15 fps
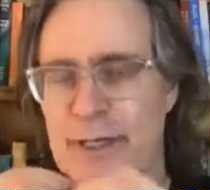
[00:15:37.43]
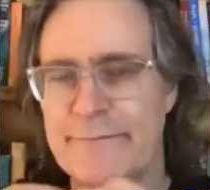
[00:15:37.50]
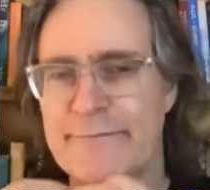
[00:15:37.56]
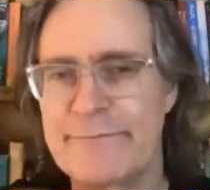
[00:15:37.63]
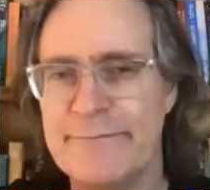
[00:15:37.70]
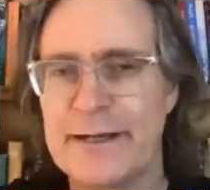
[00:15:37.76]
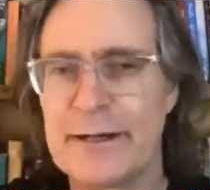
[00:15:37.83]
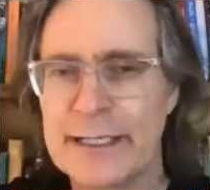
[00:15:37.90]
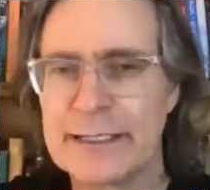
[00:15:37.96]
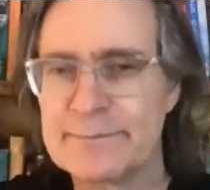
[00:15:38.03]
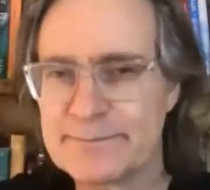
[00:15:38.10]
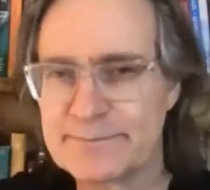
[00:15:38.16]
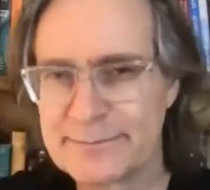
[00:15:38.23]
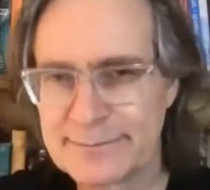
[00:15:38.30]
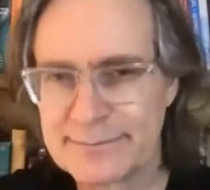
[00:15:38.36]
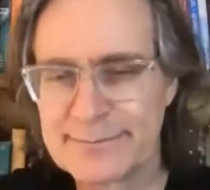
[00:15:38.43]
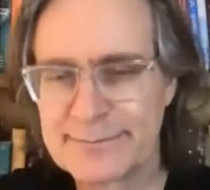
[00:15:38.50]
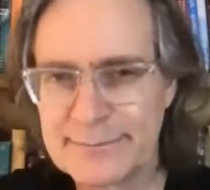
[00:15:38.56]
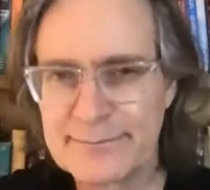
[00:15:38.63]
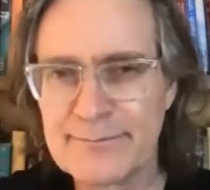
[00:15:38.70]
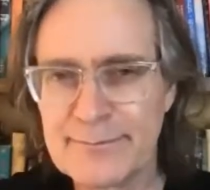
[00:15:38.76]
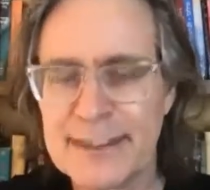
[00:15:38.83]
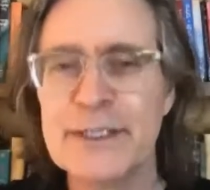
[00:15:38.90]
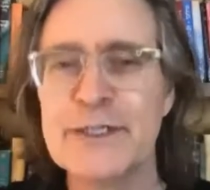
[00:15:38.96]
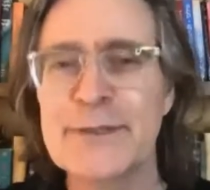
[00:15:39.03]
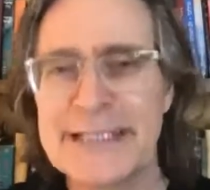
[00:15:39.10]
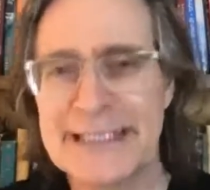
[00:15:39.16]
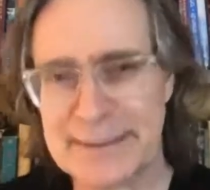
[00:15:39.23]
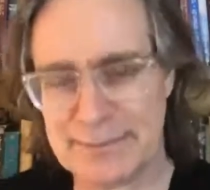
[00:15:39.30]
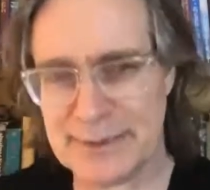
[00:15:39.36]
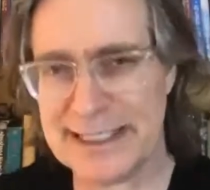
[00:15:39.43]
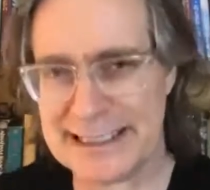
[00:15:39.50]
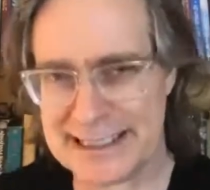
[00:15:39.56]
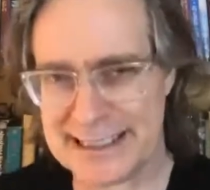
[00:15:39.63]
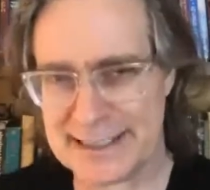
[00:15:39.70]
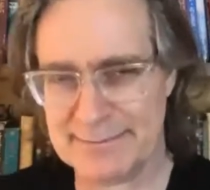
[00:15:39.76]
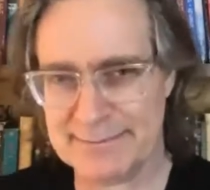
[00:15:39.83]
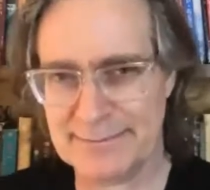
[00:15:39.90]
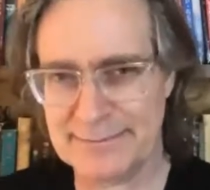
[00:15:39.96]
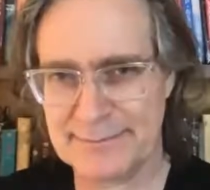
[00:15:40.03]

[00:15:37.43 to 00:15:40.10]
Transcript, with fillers: in a very unique place.